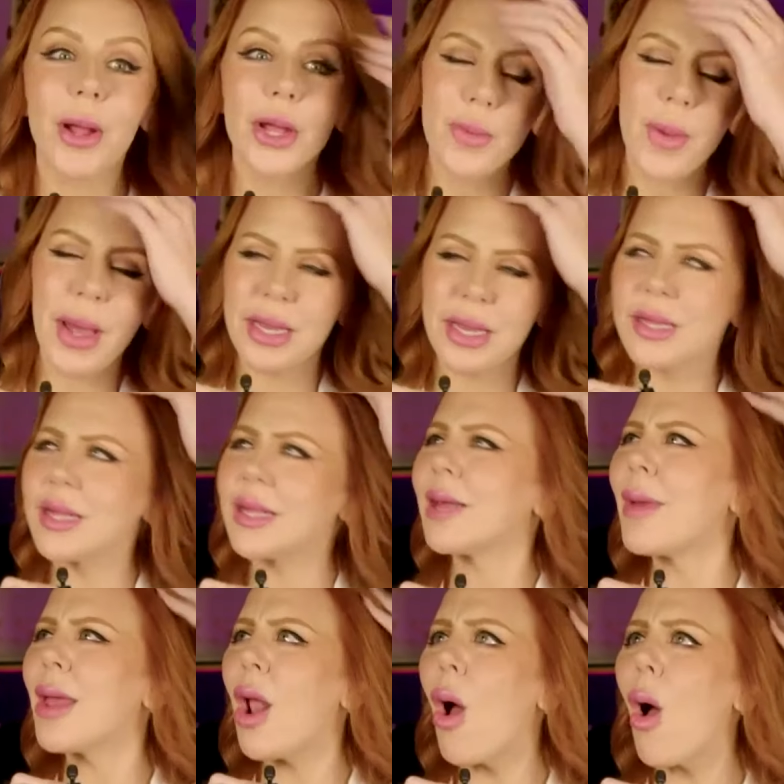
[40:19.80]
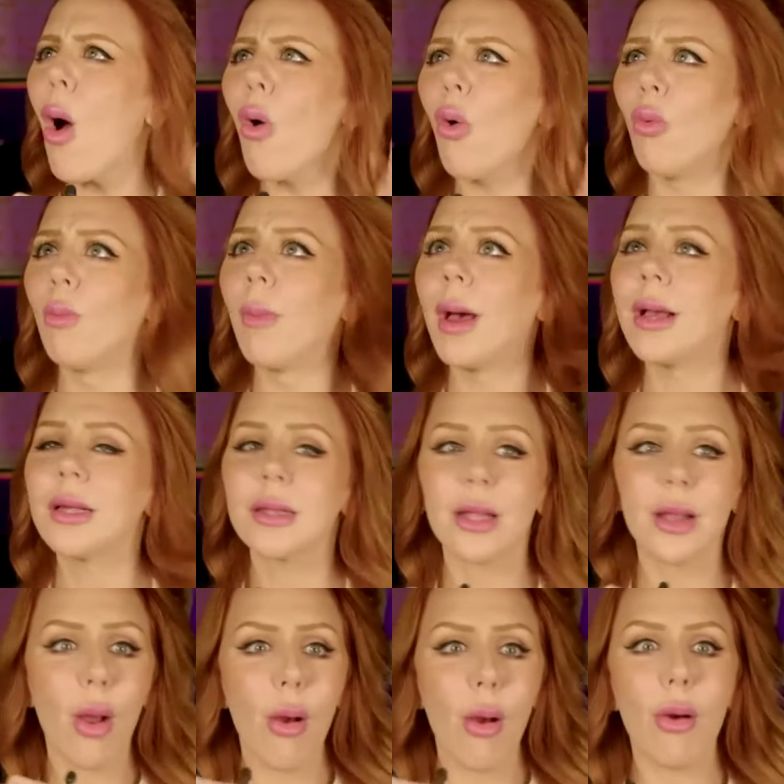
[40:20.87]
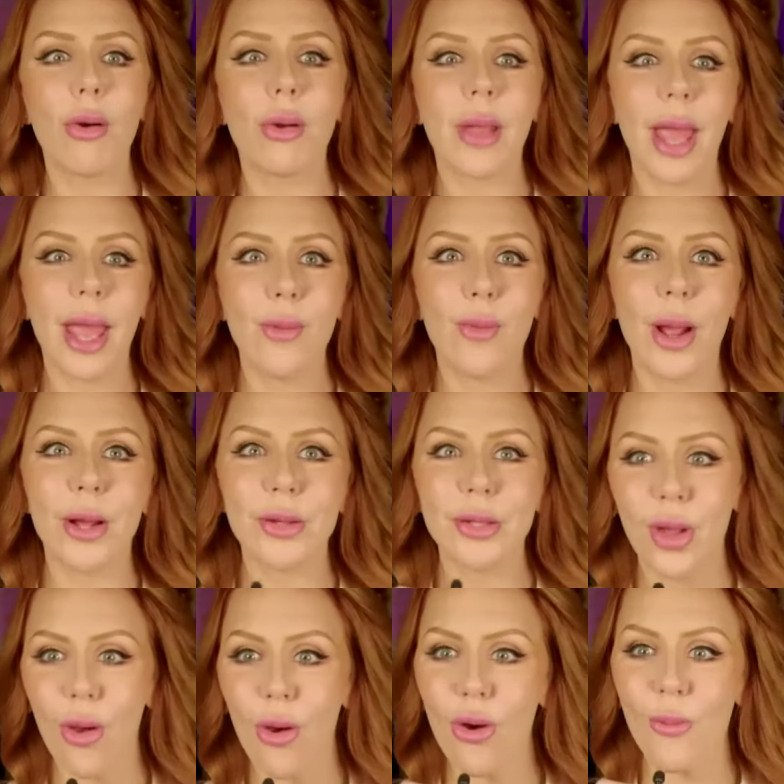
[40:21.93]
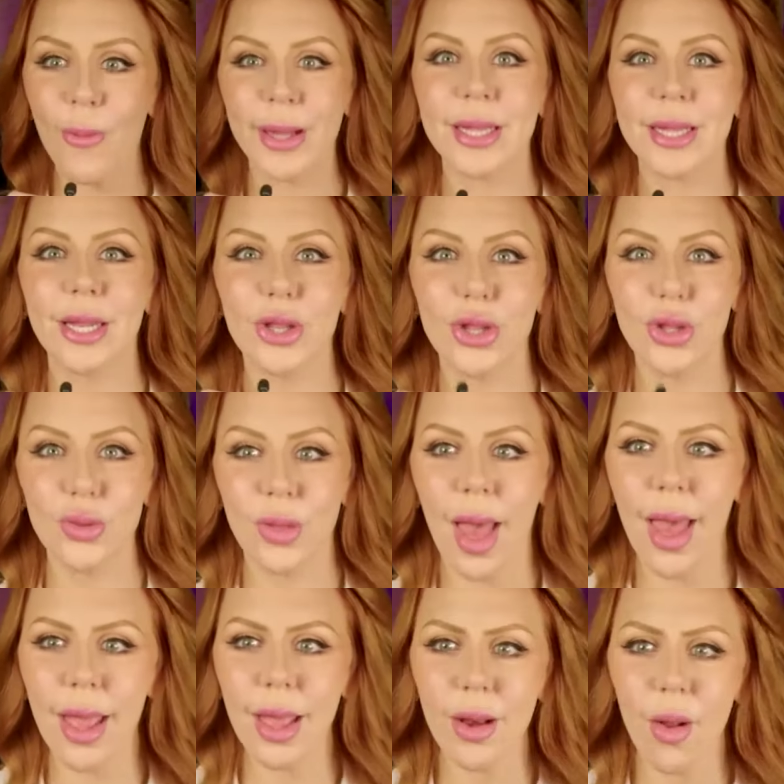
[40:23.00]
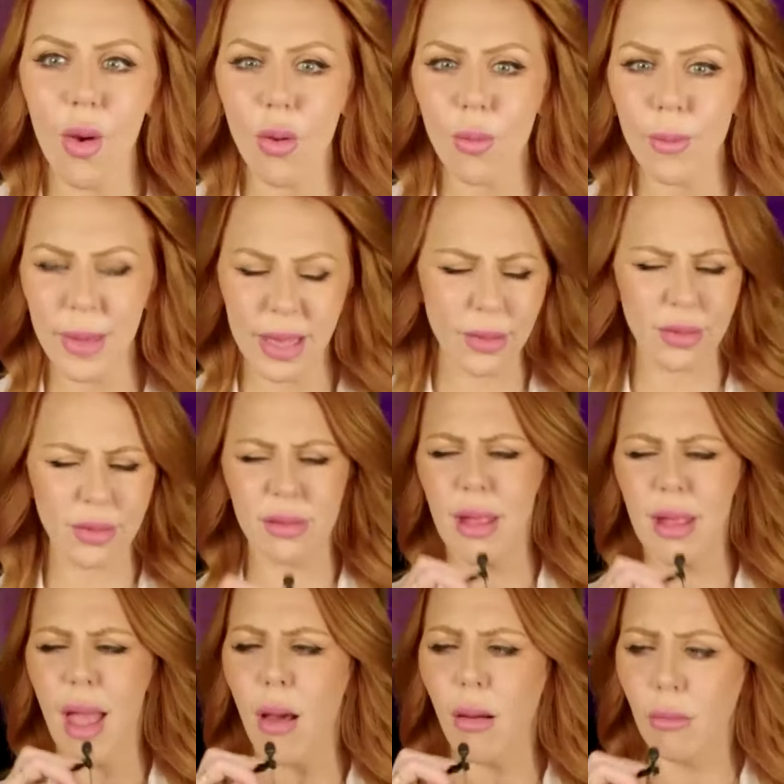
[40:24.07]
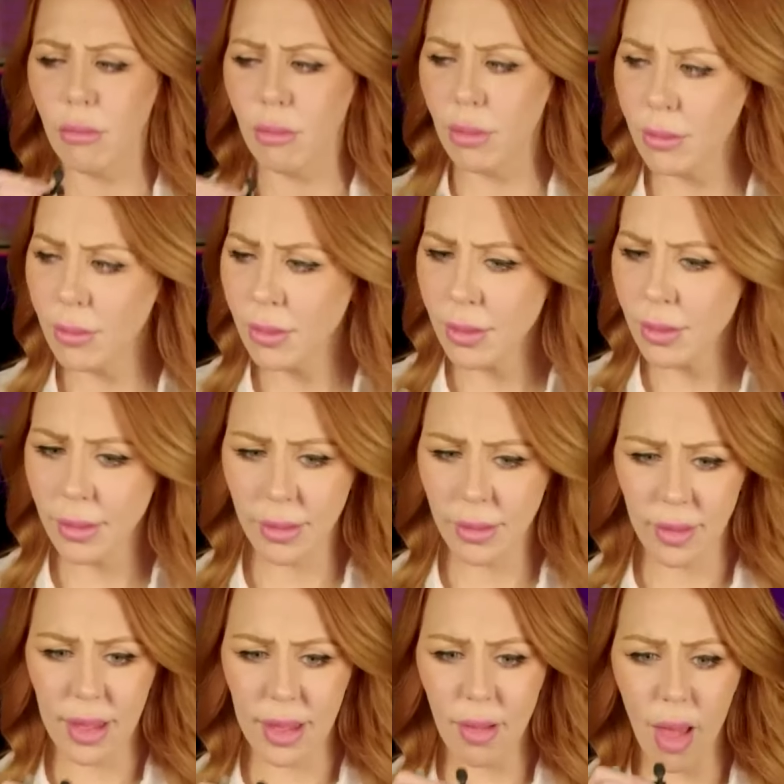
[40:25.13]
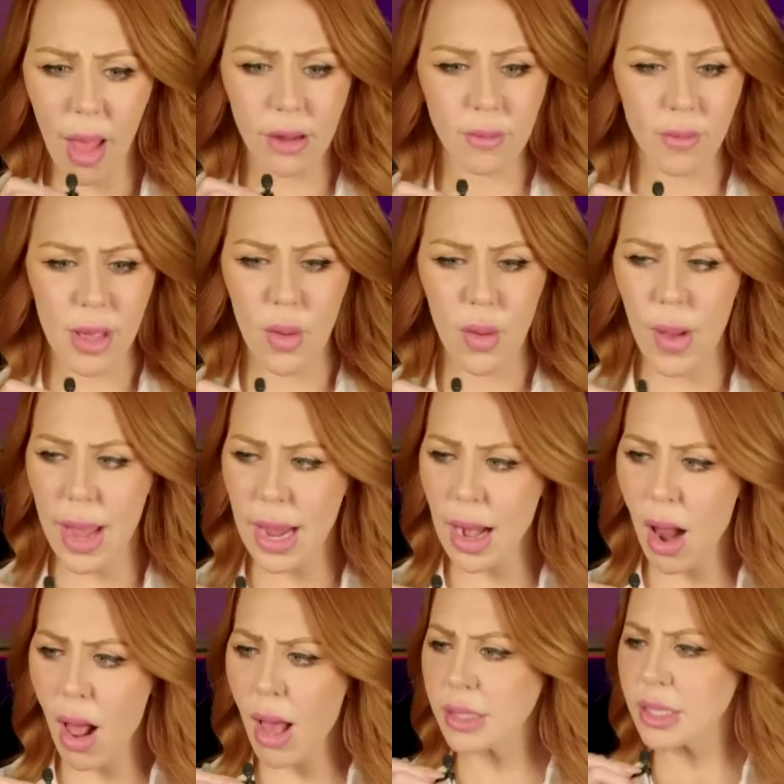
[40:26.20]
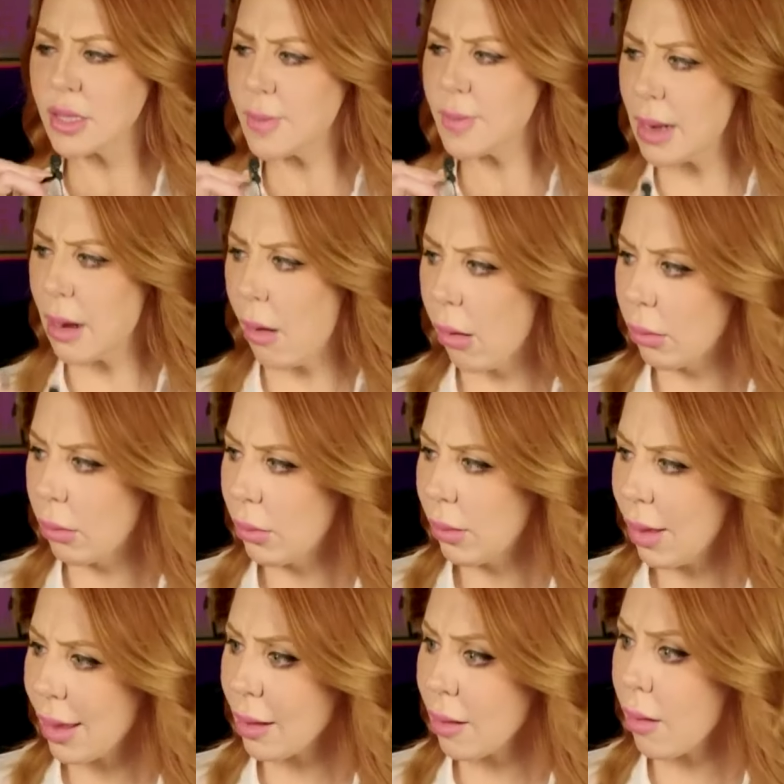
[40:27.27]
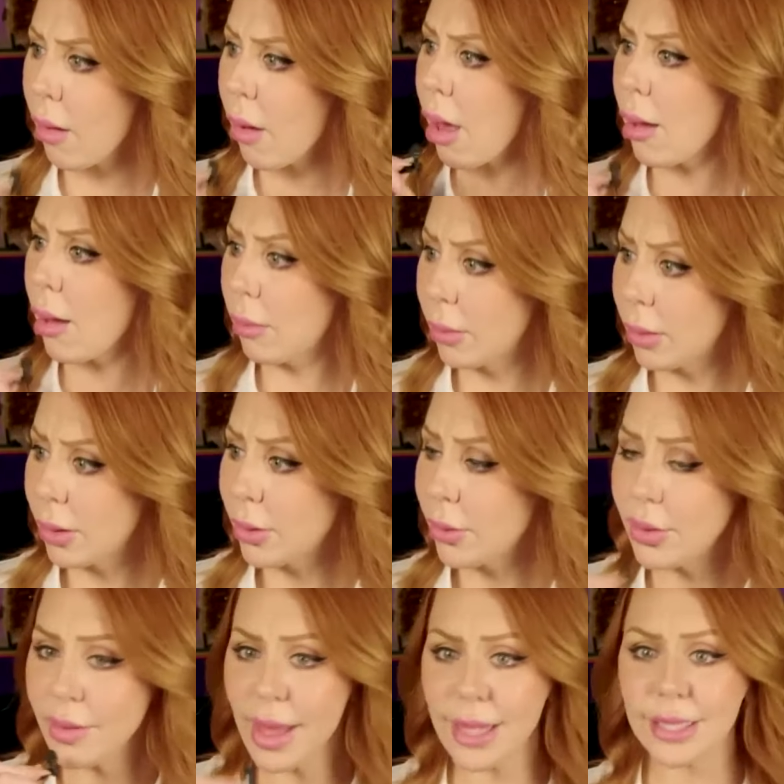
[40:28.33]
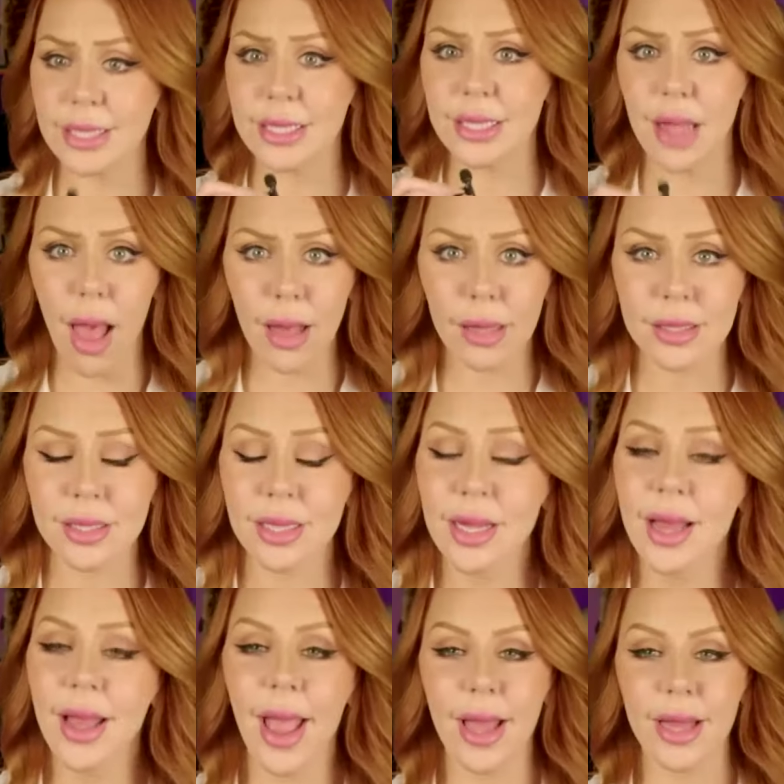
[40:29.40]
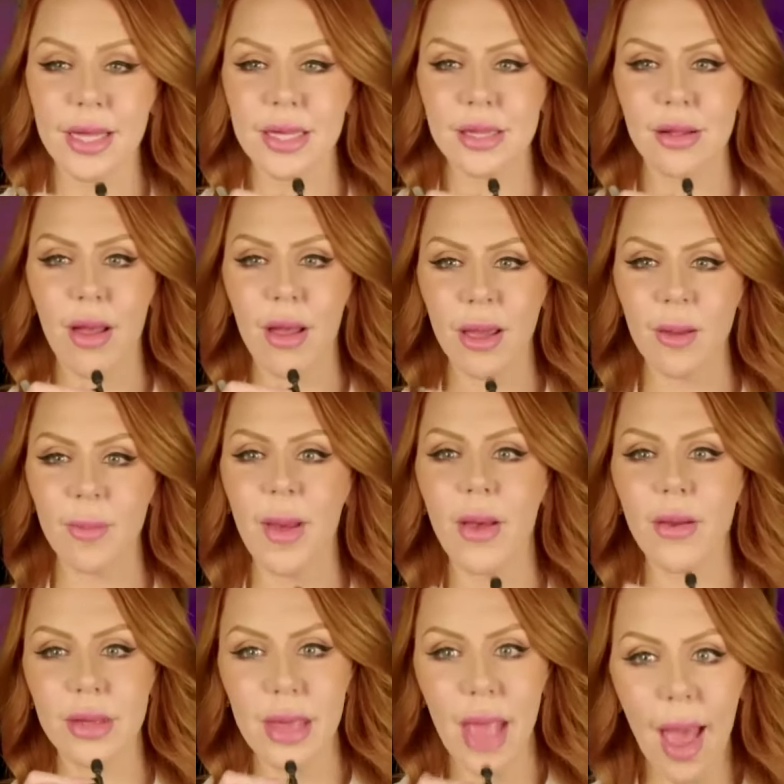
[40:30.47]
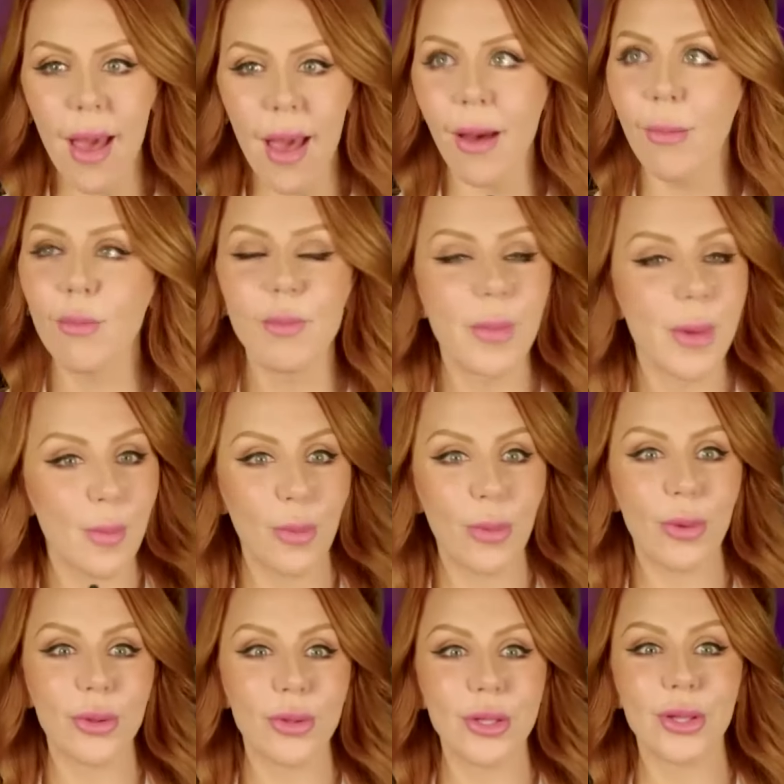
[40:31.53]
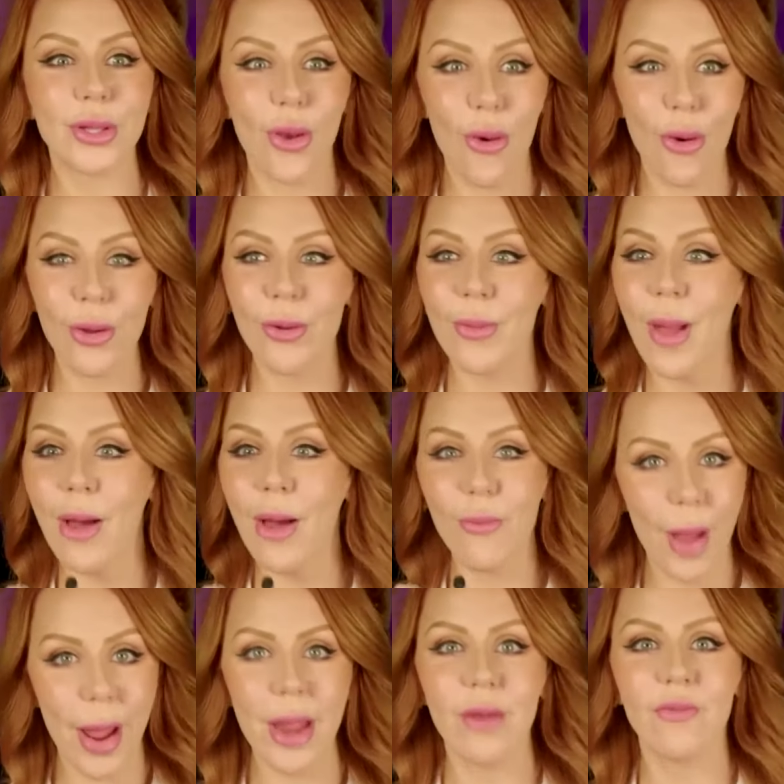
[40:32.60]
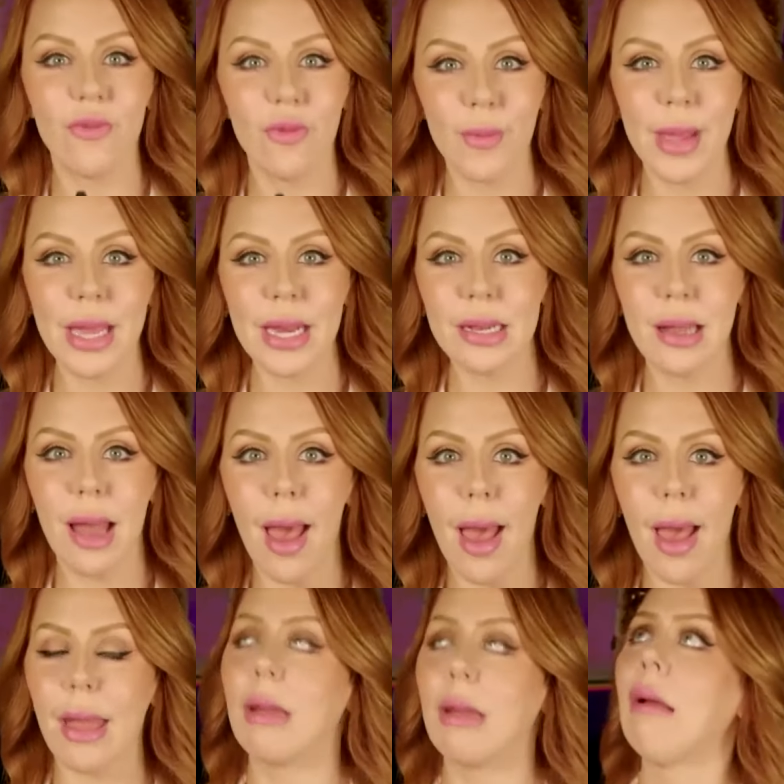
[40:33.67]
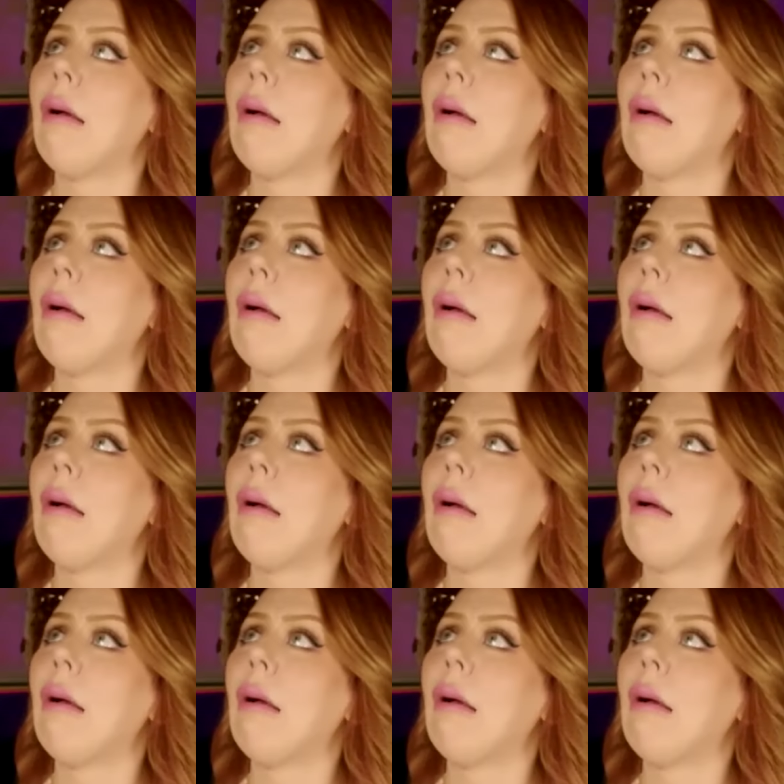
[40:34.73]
are you at? He says, I'm at home. I said, Oh, okay. Where's home? I said, Did you die at home? He goes, No. They locked me away in a hospital. I go, oh, well, that sucks. And he's talking about, yeah, people are just going around waiting for me to die.